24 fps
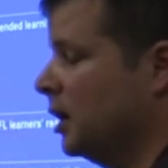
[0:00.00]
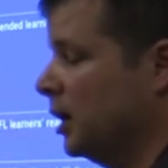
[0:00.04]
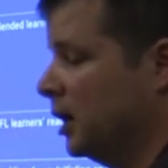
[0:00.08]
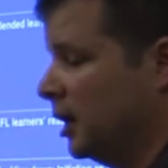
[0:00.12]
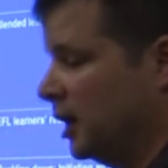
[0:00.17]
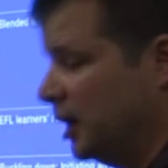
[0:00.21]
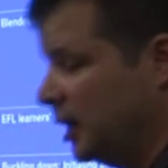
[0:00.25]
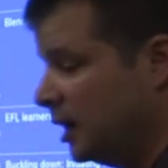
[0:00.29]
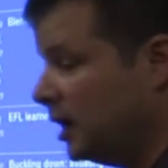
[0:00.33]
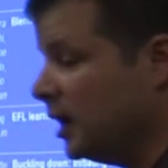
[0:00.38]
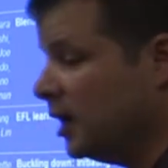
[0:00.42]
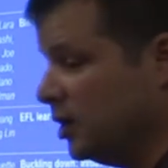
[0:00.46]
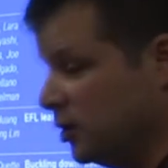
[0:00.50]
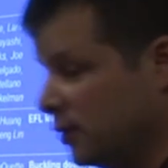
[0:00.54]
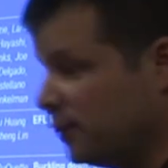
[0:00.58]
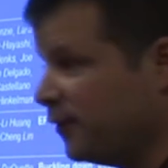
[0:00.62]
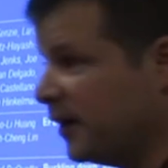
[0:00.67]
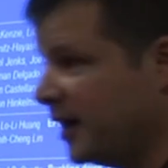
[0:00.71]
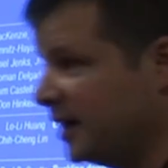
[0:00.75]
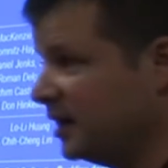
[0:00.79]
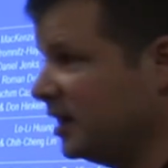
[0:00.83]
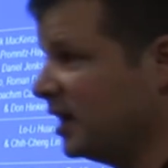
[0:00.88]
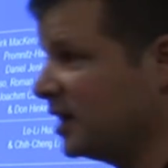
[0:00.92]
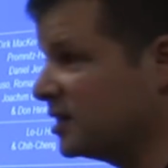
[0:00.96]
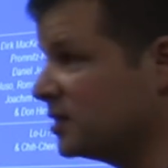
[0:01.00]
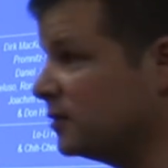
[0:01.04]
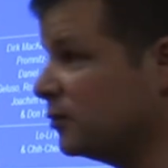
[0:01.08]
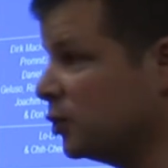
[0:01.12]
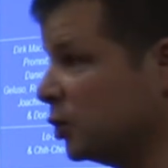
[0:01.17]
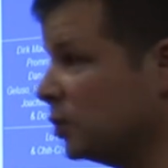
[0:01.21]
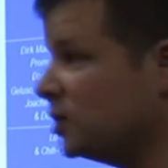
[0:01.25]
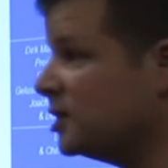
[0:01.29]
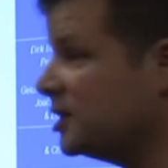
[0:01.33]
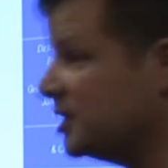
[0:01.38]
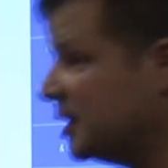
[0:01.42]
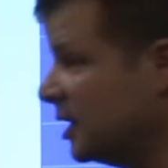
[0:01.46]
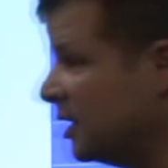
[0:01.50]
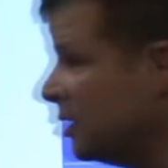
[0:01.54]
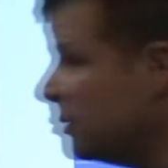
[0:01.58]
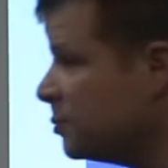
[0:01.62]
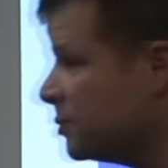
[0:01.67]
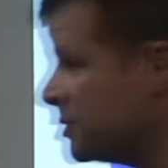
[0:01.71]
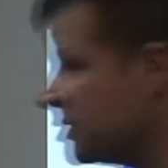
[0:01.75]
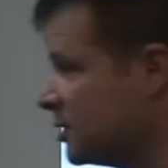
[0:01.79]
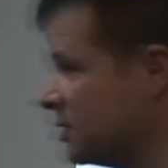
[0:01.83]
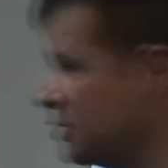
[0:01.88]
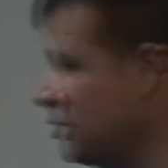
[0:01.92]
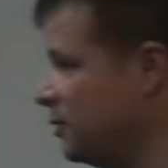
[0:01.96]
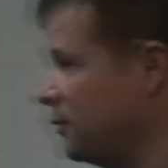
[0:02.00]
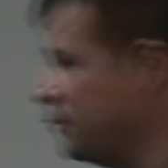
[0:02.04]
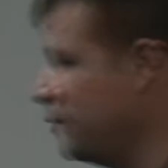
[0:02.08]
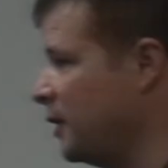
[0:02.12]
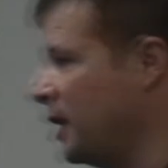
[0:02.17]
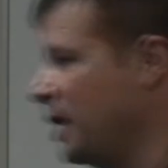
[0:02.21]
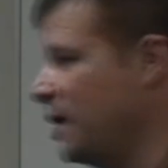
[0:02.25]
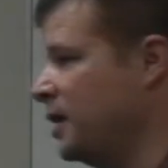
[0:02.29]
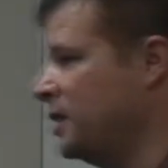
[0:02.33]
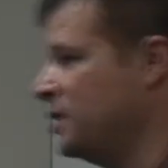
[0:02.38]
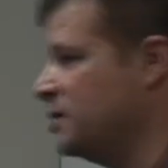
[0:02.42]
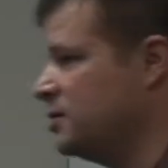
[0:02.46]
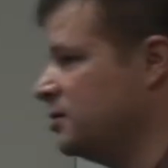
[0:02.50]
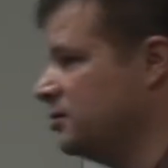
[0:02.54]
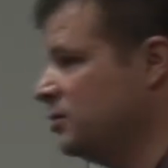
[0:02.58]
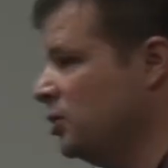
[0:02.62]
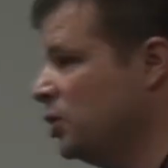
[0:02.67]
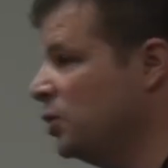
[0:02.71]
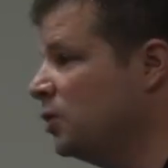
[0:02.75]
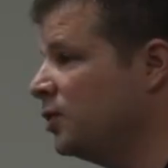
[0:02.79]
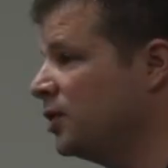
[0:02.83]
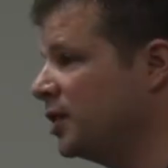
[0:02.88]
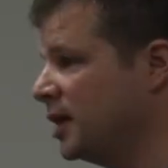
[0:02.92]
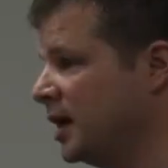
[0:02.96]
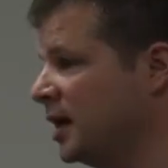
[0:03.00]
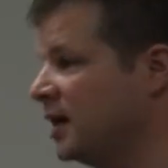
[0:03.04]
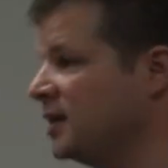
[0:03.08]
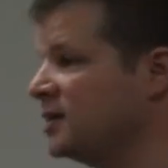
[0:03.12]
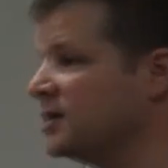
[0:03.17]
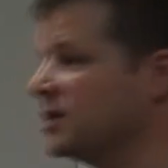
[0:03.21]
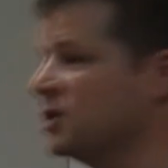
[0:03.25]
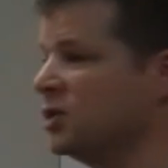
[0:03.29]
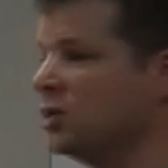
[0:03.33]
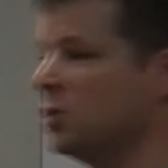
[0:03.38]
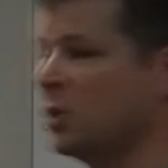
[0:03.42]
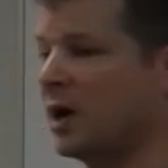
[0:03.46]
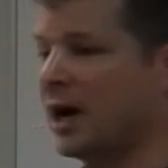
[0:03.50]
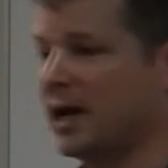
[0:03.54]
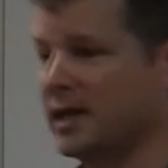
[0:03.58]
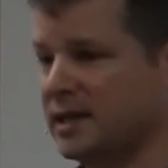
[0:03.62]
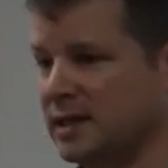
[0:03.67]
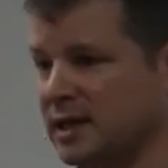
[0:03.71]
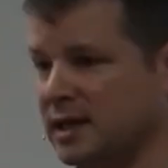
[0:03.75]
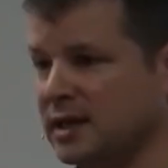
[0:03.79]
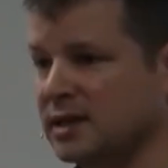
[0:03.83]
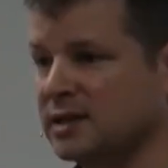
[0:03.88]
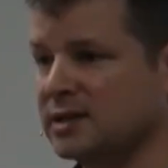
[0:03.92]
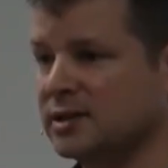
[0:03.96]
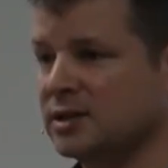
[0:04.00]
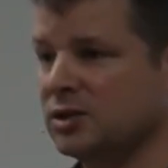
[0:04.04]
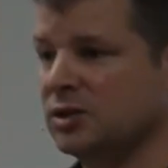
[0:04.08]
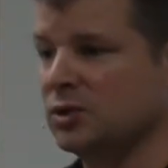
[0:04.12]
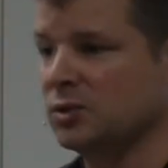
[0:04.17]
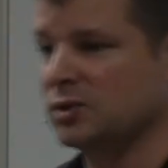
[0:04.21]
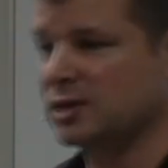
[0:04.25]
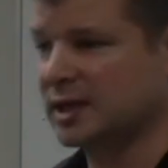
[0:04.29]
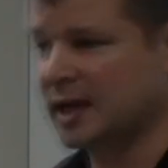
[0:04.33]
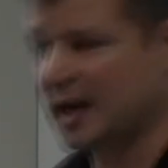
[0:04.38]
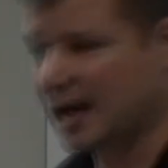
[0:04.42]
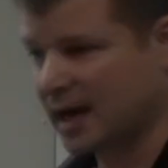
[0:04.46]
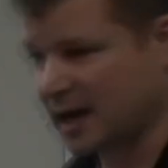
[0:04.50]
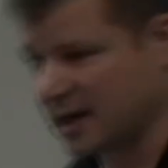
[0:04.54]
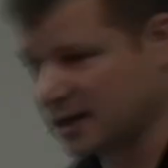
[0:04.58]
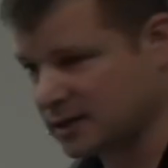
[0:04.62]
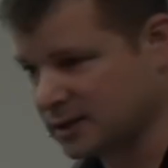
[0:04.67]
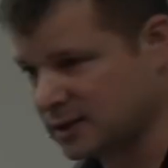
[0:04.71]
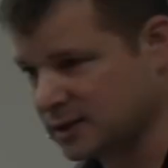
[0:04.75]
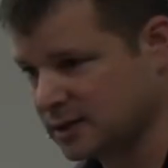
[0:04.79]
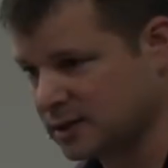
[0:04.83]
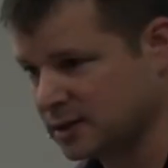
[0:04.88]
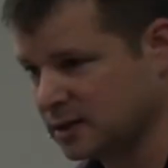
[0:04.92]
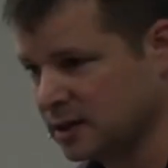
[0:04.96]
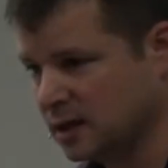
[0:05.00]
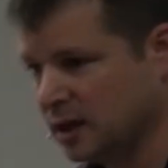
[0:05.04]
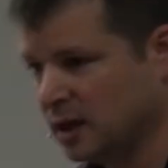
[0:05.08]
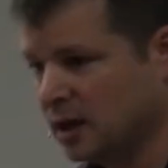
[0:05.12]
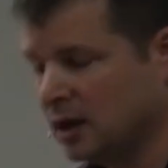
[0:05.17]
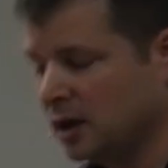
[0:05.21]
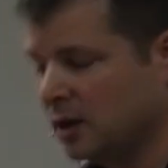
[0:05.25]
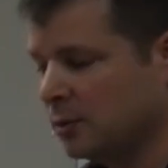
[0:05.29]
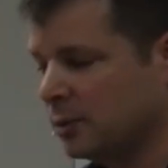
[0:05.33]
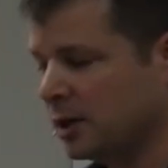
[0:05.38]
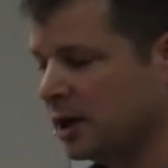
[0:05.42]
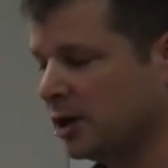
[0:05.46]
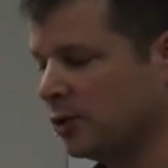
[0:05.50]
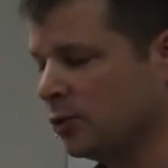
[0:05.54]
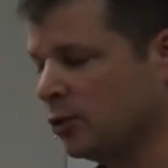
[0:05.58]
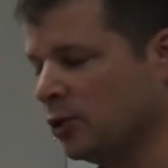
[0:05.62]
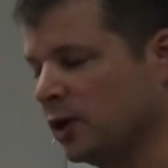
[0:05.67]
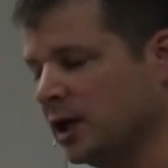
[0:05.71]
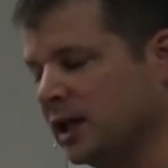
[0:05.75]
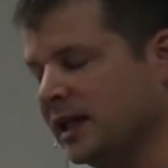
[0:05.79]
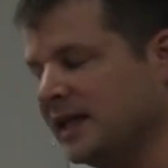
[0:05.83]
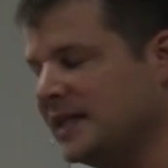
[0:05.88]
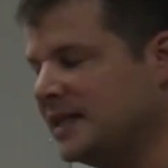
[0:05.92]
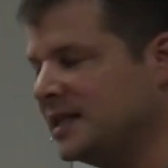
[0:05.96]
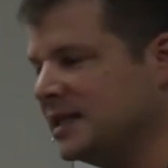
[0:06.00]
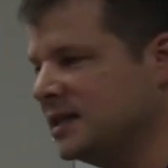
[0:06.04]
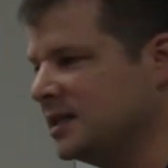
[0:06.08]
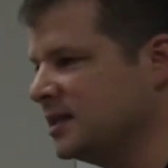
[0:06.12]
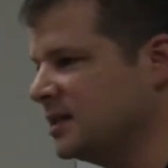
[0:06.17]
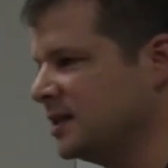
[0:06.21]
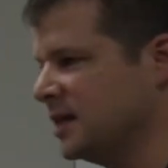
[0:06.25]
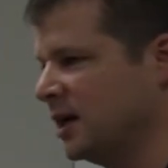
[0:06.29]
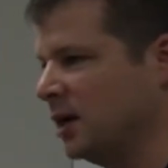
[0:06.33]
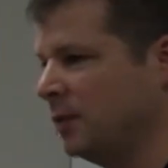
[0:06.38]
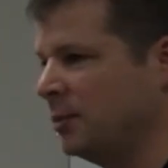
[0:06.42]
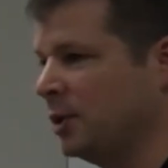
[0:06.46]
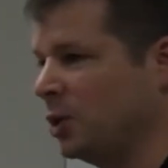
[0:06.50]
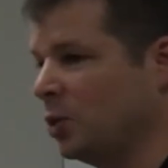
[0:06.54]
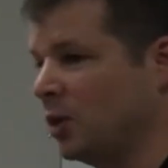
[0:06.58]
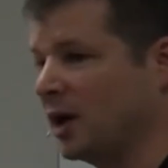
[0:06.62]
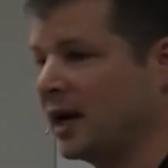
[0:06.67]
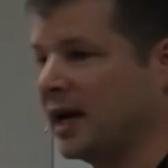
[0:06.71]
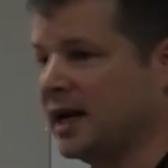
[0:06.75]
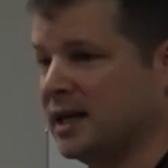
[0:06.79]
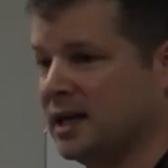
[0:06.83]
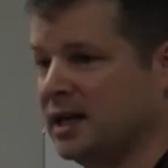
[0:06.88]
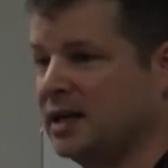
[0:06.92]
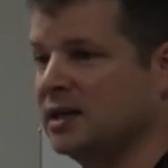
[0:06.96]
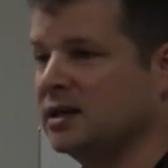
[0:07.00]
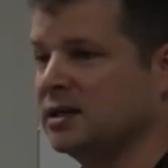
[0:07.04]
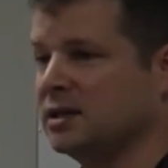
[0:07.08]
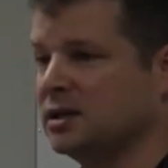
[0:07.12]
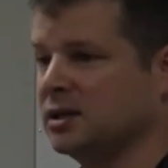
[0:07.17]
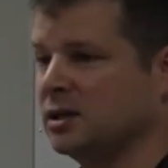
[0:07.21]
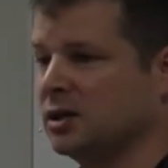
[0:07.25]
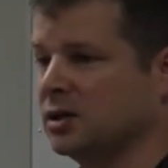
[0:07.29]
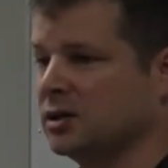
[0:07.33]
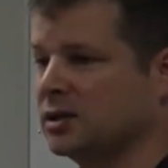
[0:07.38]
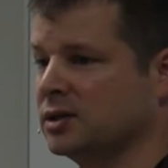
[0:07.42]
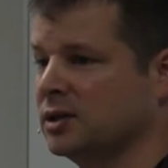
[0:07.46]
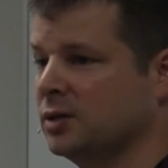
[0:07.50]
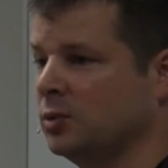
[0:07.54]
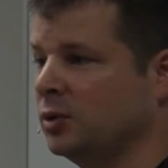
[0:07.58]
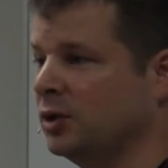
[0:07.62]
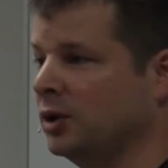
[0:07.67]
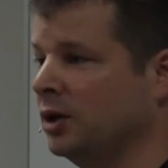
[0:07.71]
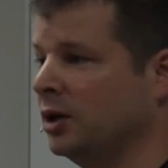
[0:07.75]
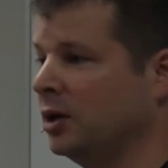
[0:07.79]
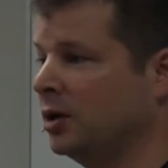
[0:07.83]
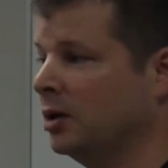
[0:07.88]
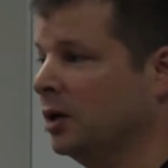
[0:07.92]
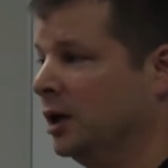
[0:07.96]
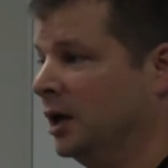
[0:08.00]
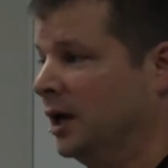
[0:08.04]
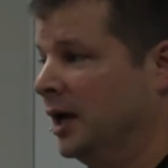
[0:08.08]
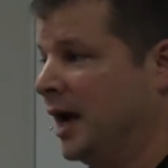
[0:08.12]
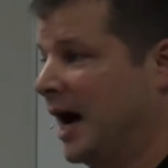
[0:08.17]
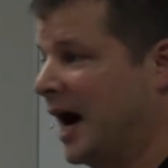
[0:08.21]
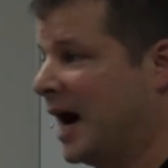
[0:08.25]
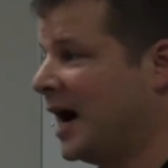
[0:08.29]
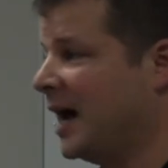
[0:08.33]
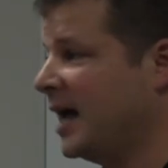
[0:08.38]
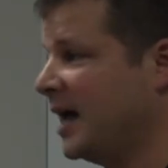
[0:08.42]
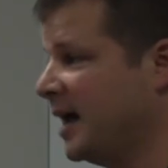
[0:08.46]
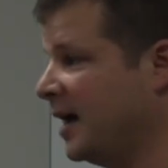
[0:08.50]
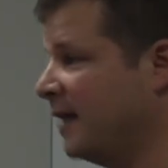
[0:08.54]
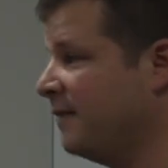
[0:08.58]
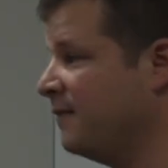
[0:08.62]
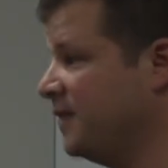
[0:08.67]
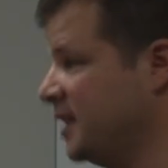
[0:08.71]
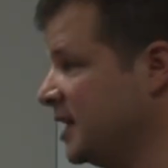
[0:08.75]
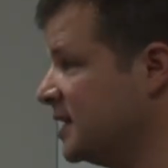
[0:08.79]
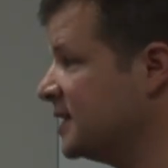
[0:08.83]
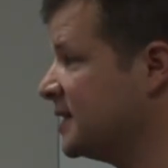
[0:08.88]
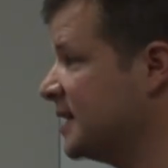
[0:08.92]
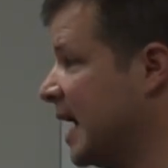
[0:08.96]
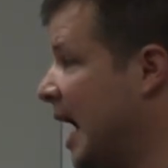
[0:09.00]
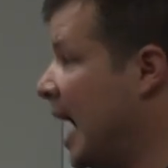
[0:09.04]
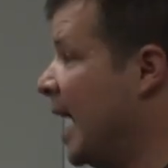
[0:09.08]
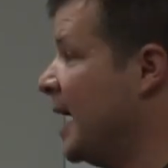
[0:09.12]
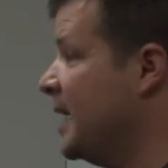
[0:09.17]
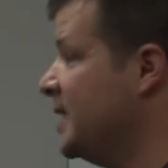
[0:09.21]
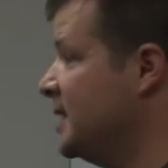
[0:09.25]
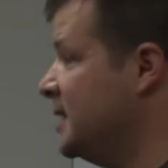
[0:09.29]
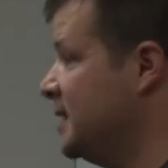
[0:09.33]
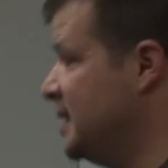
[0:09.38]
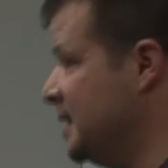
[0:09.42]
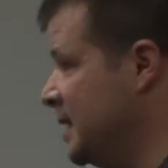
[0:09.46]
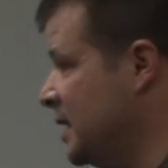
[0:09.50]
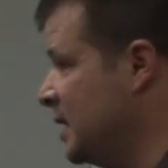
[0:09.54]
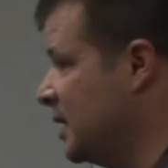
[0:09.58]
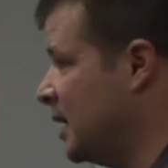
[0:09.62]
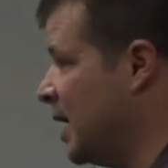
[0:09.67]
And again, you find lots of good tips and you find new things and new ideas and new tasks, but it really didn't tell me what I needed to know to say, well, no, I have this idea.